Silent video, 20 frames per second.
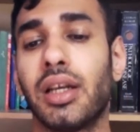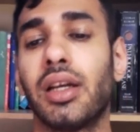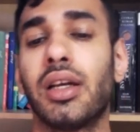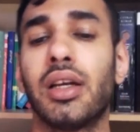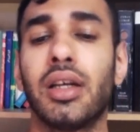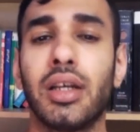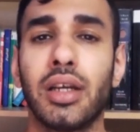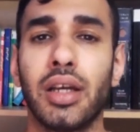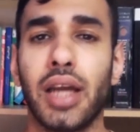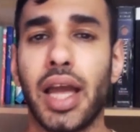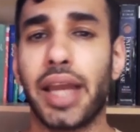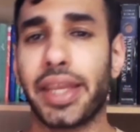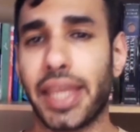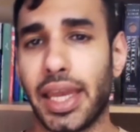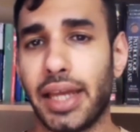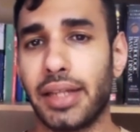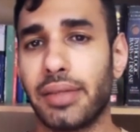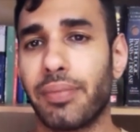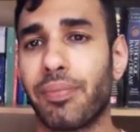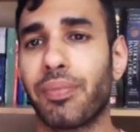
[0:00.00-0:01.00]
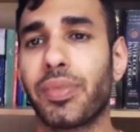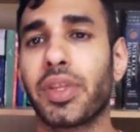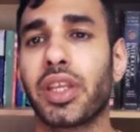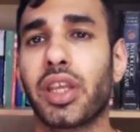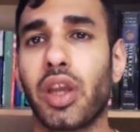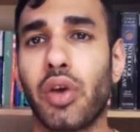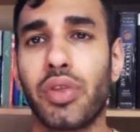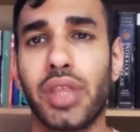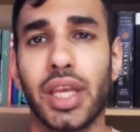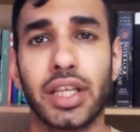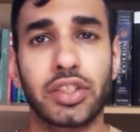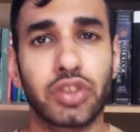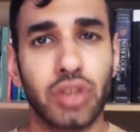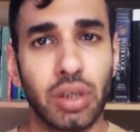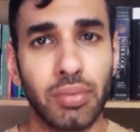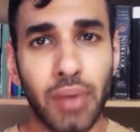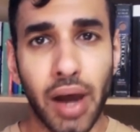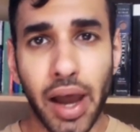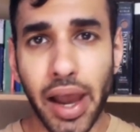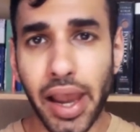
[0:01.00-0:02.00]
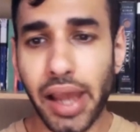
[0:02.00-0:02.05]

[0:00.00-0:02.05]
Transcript: Again, go the extra mile